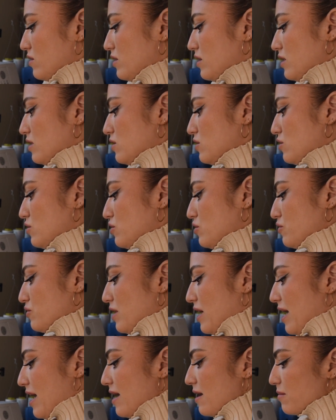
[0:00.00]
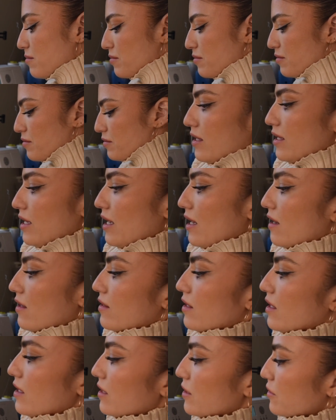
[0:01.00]
the strap. Yeah,
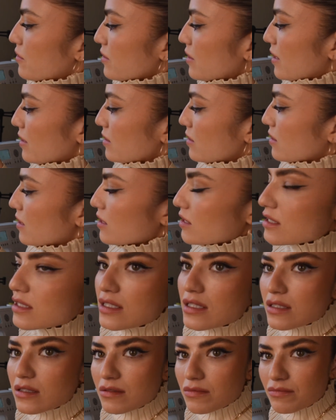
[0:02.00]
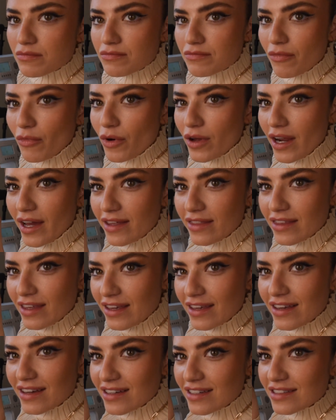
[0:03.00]
then it creates this, what I
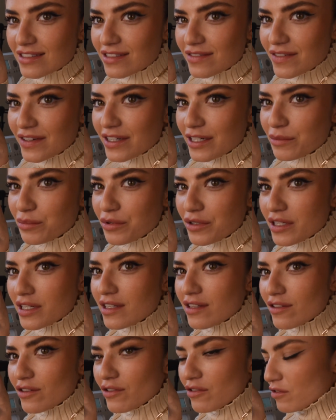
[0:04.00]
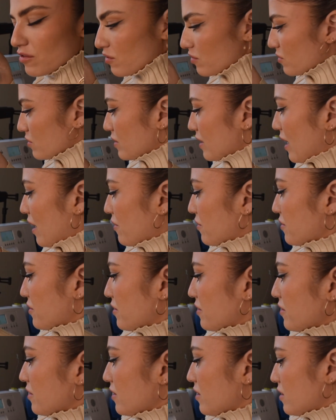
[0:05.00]
think is a very pretty little
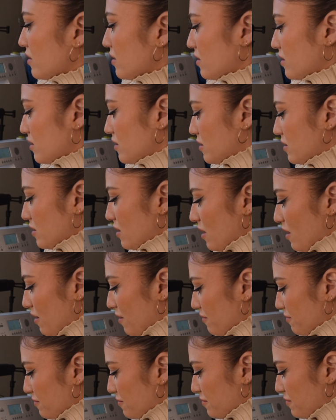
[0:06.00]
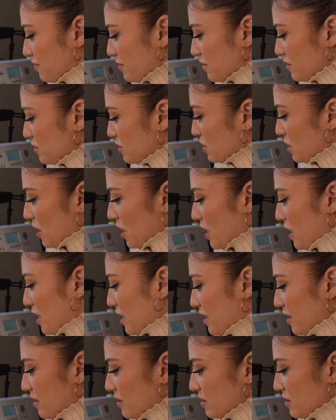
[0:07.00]
gathered cuff
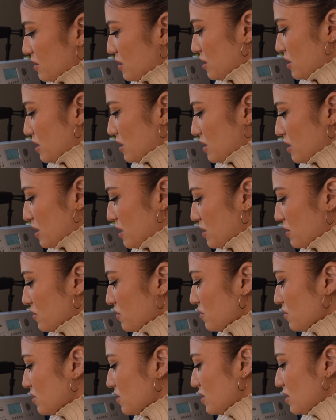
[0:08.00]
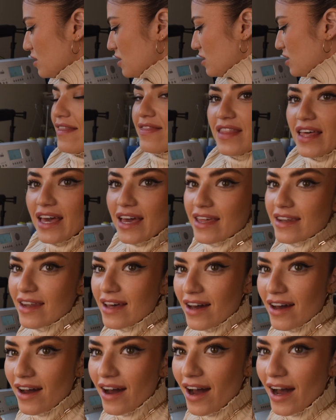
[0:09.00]
tie detail. And then
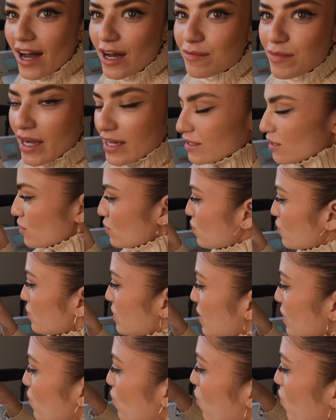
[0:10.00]
I just did